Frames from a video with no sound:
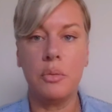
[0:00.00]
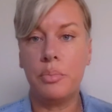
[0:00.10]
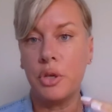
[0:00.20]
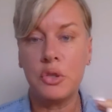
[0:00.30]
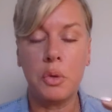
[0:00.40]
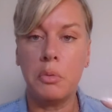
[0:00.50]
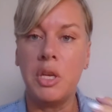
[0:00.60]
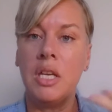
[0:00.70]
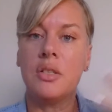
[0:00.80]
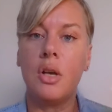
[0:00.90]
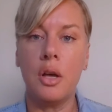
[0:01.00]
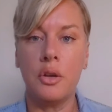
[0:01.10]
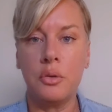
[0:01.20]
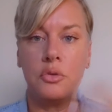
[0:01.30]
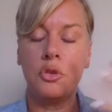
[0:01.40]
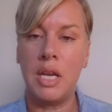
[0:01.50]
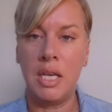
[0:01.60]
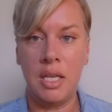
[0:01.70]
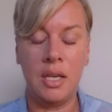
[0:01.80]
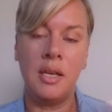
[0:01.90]
the books we read is all
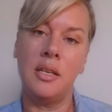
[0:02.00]
training and